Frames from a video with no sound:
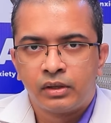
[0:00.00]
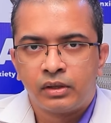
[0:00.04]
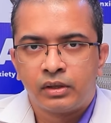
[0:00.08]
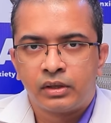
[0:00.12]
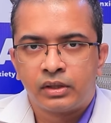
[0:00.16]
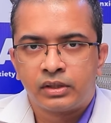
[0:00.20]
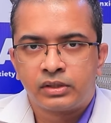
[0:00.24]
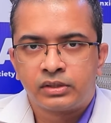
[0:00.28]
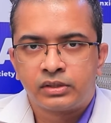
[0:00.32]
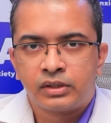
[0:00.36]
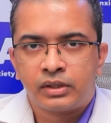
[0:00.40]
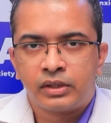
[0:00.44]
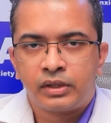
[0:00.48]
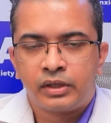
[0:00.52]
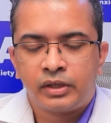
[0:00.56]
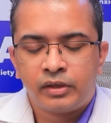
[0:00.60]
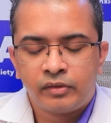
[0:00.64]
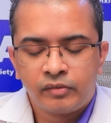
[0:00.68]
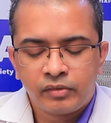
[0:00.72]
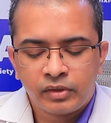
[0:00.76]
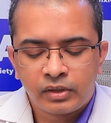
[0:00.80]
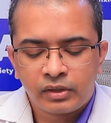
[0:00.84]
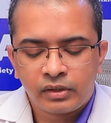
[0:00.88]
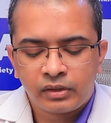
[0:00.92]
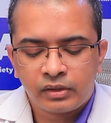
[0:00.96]
Let's say
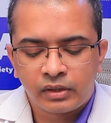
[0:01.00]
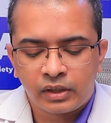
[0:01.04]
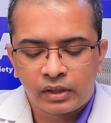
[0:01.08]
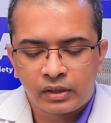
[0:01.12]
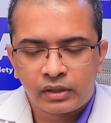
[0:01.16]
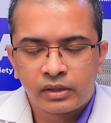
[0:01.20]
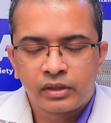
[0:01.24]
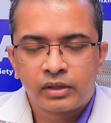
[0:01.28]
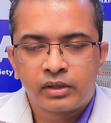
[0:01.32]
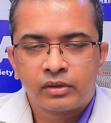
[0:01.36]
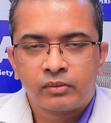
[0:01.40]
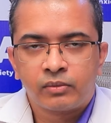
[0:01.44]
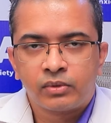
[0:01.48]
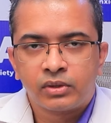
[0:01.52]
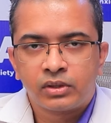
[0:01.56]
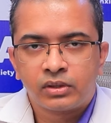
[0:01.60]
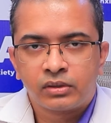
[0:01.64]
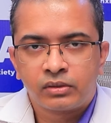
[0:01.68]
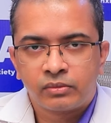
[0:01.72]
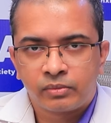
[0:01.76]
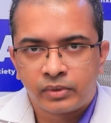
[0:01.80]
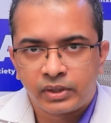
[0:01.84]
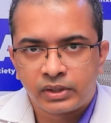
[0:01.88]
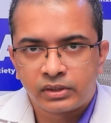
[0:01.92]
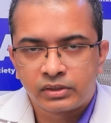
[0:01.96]
even in identical
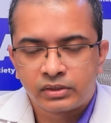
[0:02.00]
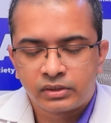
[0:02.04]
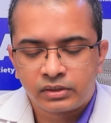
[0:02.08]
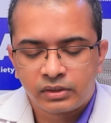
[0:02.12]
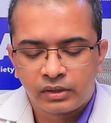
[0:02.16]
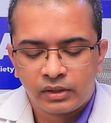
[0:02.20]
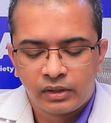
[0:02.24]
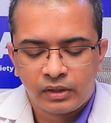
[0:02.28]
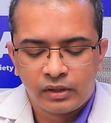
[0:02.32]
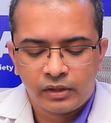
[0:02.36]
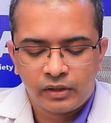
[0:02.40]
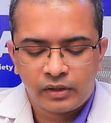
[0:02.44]
twins,